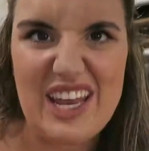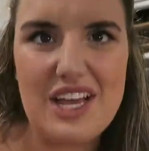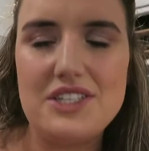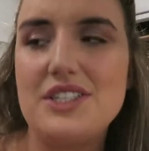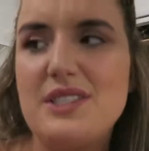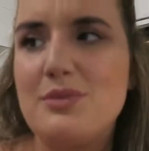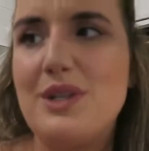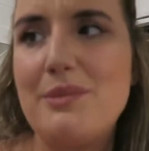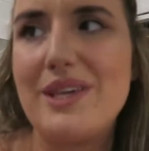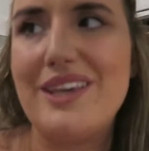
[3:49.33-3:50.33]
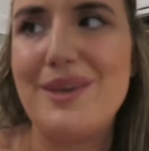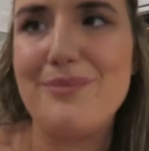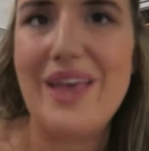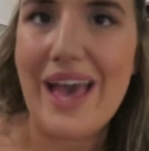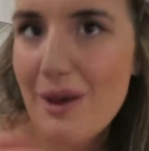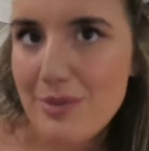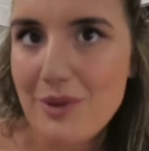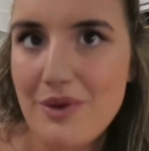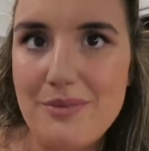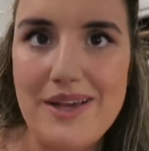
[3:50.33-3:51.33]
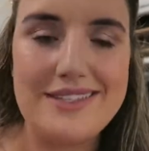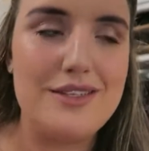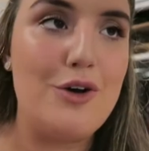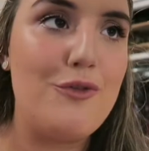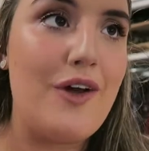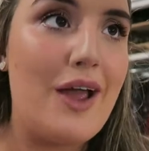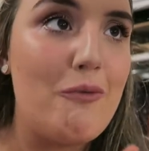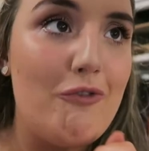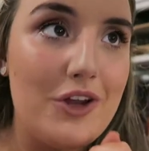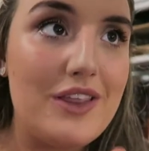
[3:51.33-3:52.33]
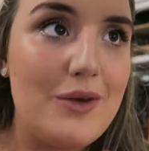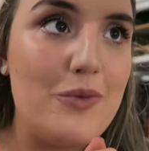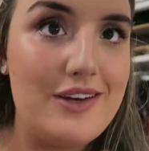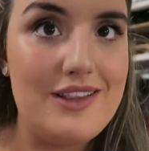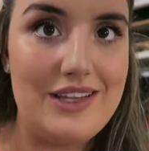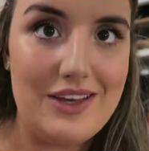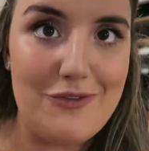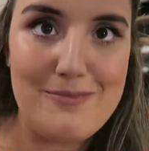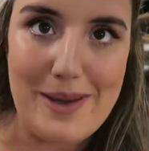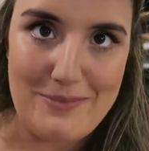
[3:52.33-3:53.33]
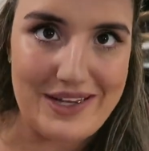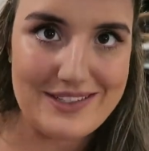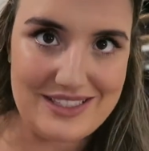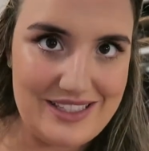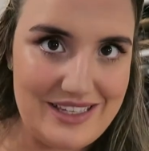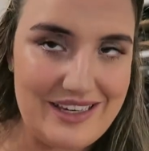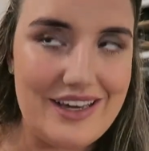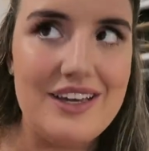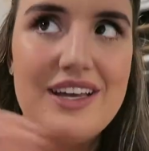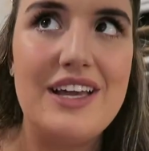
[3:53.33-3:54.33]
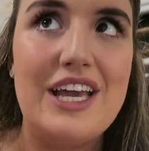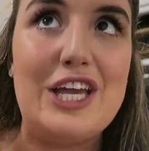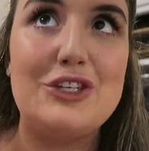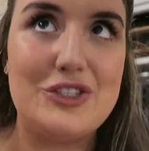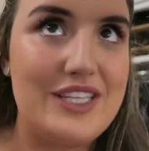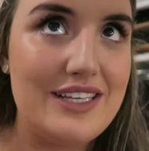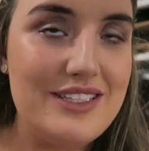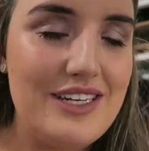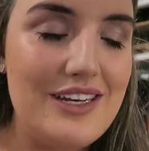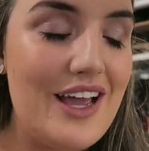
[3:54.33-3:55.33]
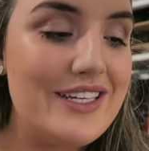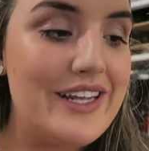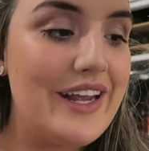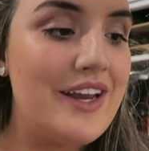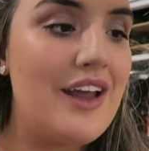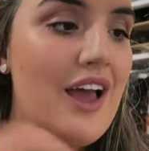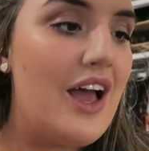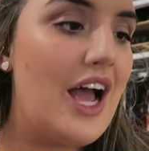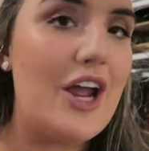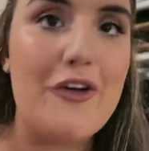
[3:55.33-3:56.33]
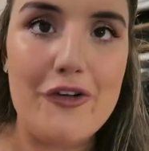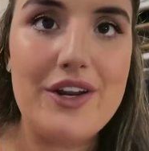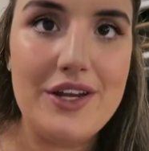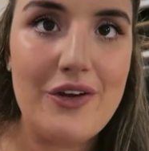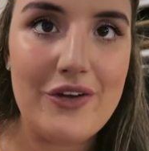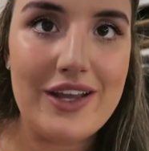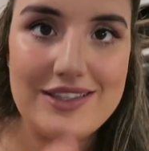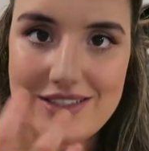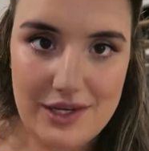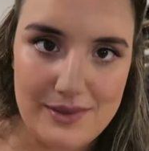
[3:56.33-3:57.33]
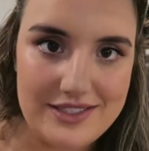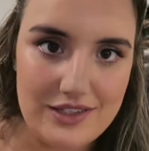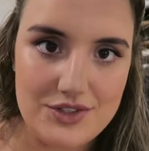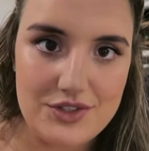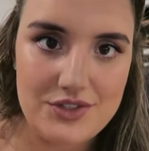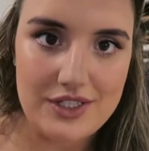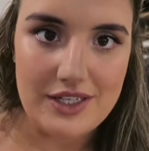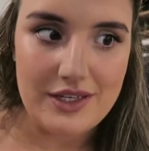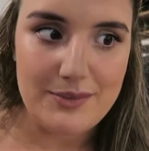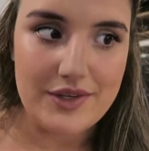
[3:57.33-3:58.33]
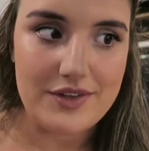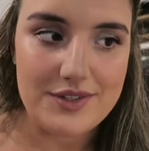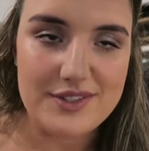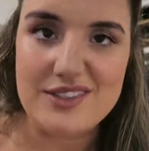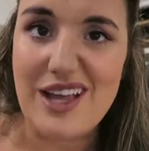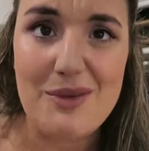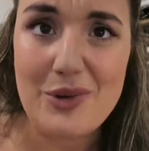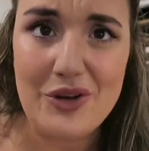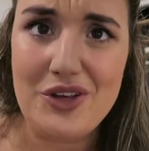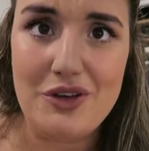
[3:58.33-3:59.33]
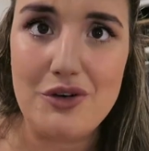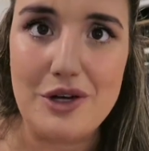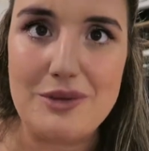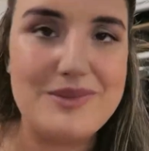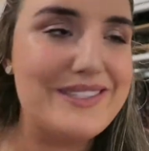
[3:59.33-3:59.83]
and I just want to be happy with myself. I really want to live my best year in 2019. I already know it's going to be such a good year because I'm going to Europe,